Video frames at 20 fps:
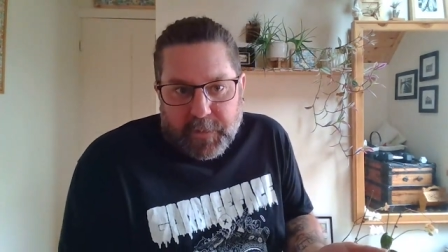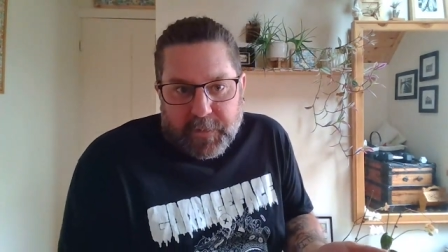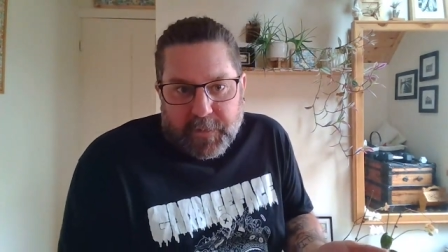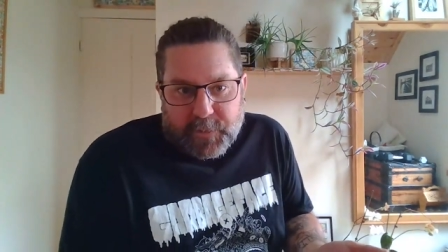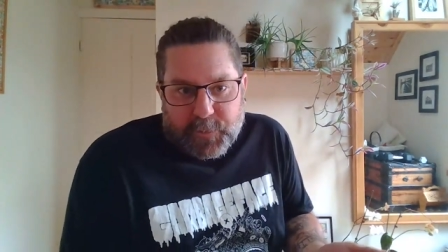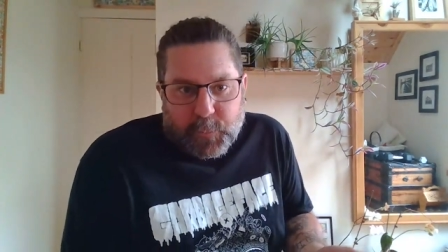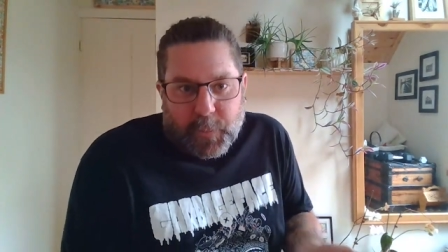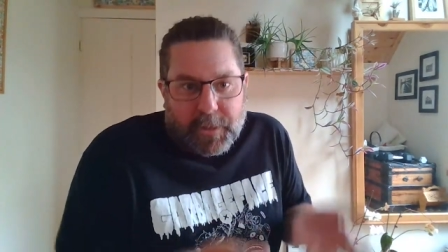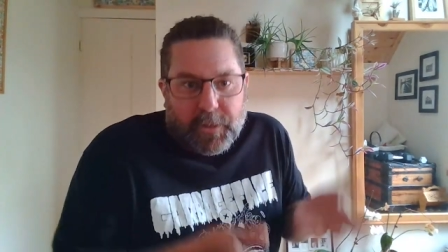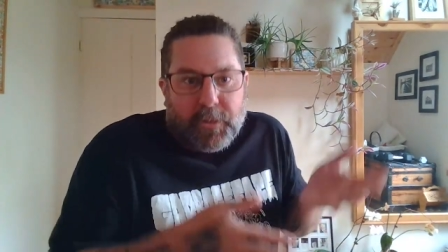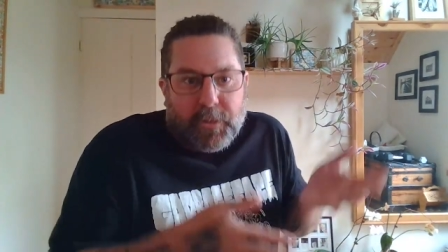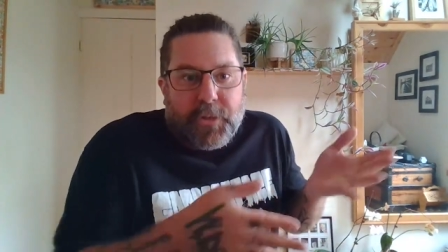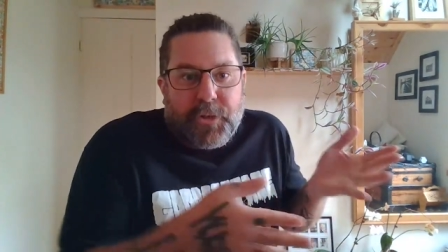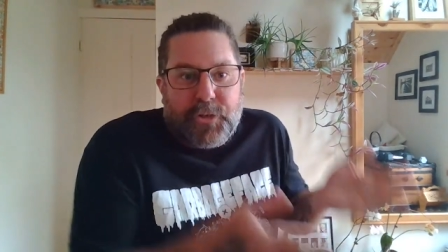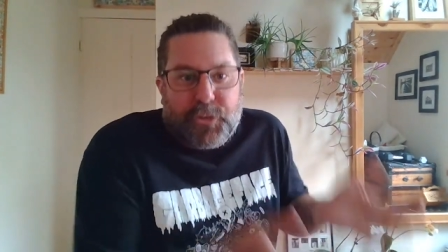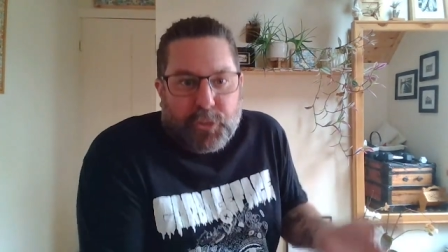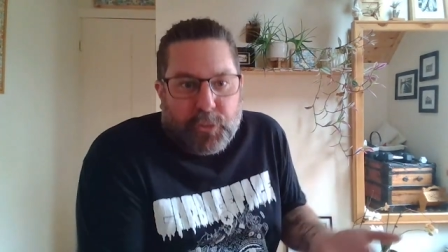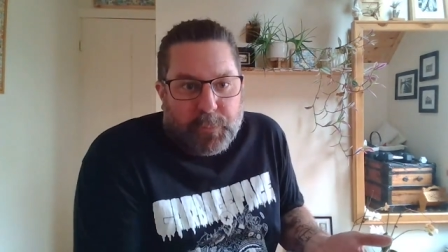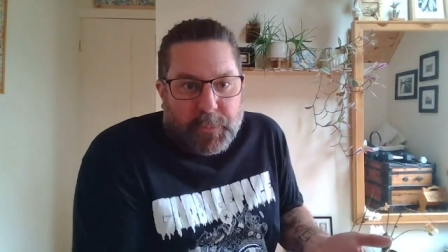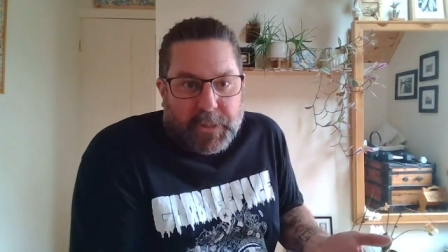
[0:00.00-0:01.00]
That's why I right. called it
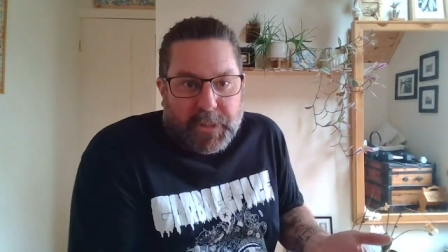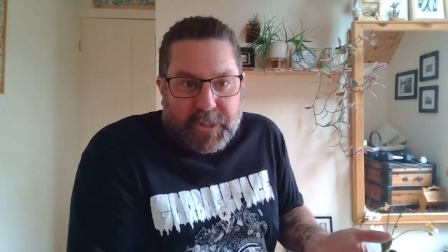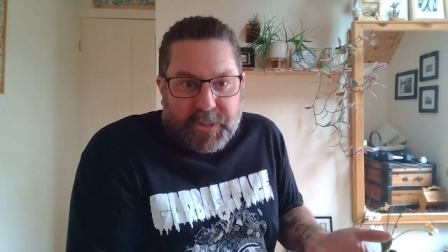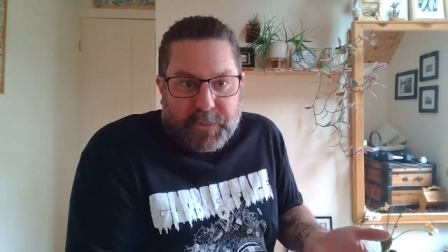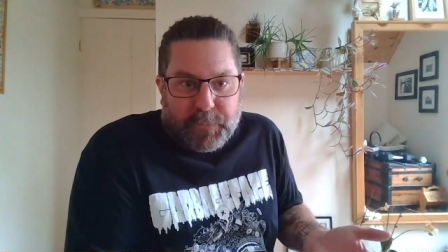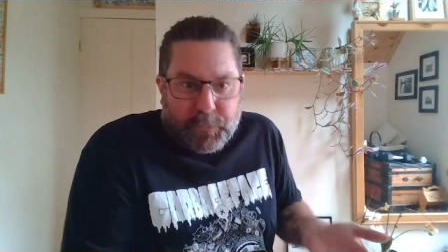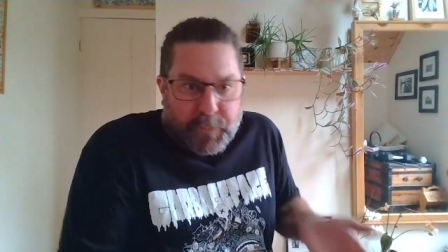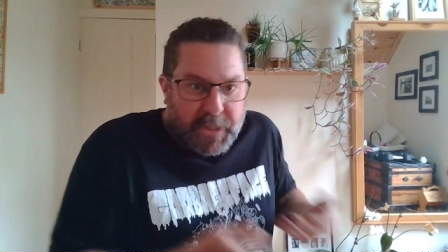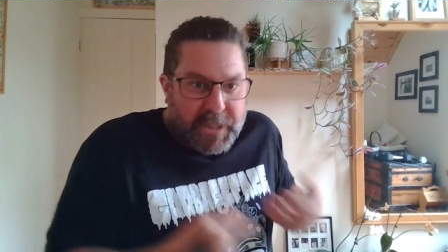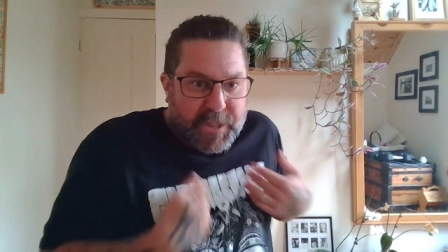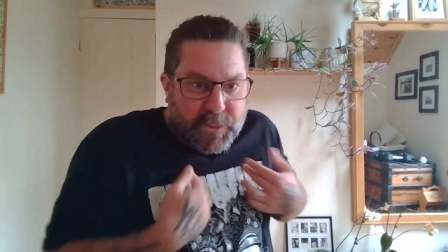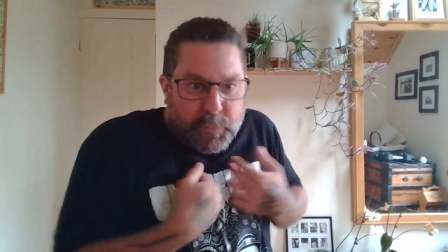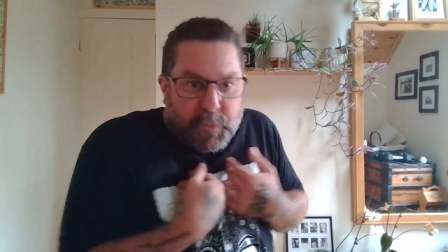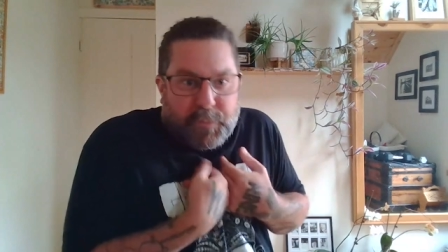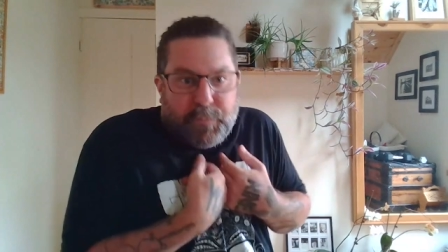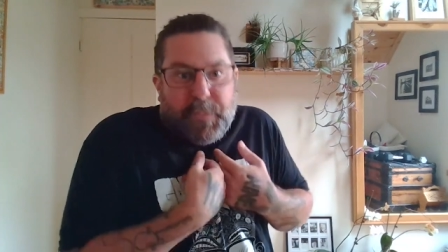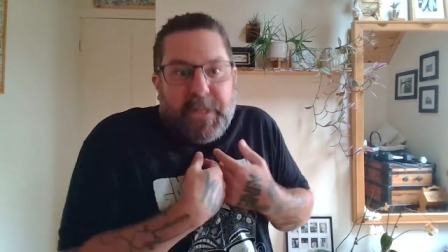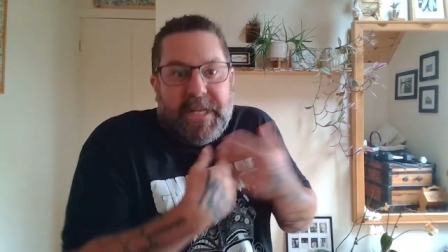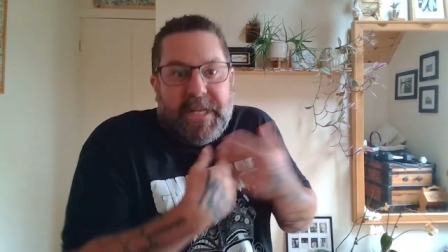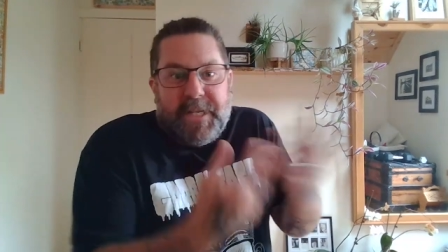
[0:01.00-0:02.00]
Jermalism, because it
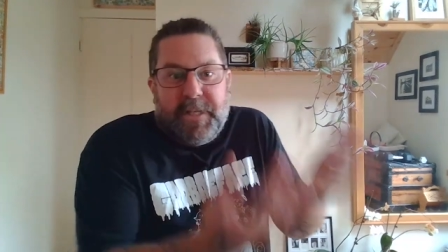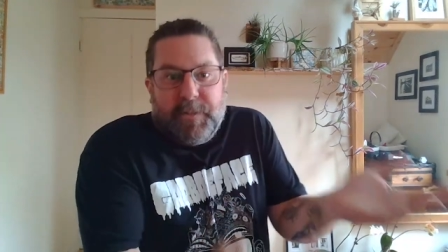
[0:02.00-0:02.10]
was me.